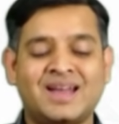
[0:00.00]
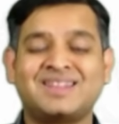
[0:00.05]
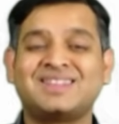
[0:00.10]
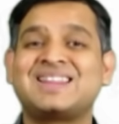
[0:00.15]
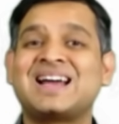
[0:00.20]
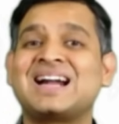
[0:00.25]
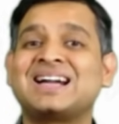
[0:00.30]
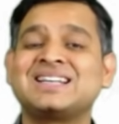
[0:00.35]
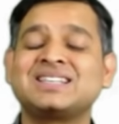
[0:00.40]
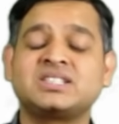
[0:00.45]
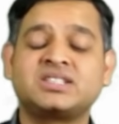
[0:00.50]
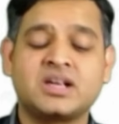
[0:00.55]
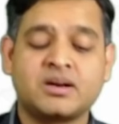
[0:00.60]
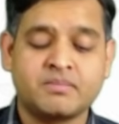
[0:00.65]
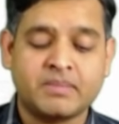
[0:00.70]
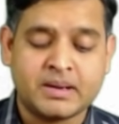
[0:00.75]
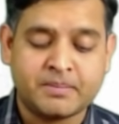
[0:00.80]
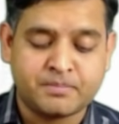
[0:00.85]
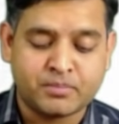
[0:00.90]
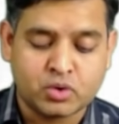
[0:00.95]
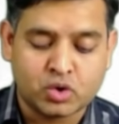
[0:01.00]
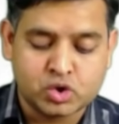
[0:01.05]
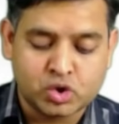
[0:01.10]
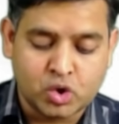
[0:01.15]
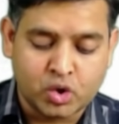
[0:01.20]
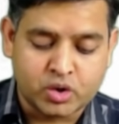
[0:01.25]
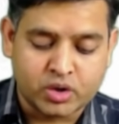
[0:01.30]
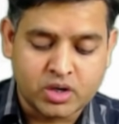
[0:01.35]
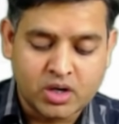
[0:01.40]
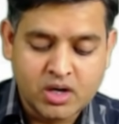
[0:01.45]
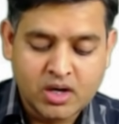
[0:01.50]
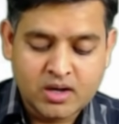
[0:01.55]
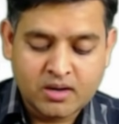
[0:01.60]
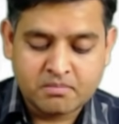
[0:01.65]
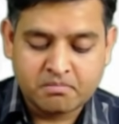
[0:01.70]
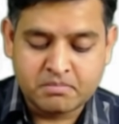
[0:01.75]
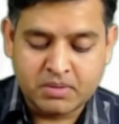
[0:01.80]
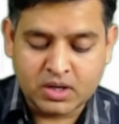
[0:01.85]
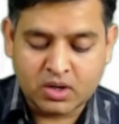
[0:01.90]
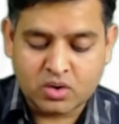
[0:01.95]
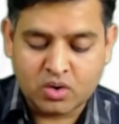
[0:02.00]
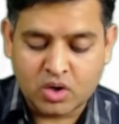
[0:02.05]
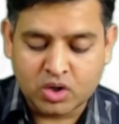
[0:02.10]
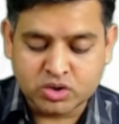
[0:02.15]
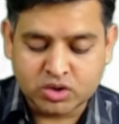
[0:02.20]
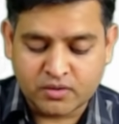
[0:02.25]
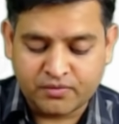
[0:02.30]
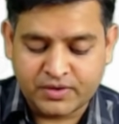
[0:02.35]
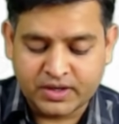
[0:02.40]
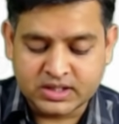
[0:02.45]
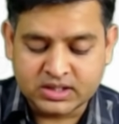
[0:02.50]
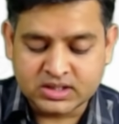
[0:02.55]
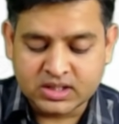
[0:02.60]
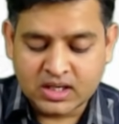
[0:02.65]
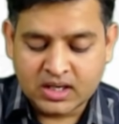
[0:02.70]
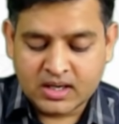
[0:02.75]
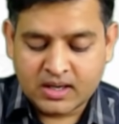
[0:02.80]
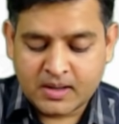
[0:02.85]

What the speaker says: and that is done by proton because of its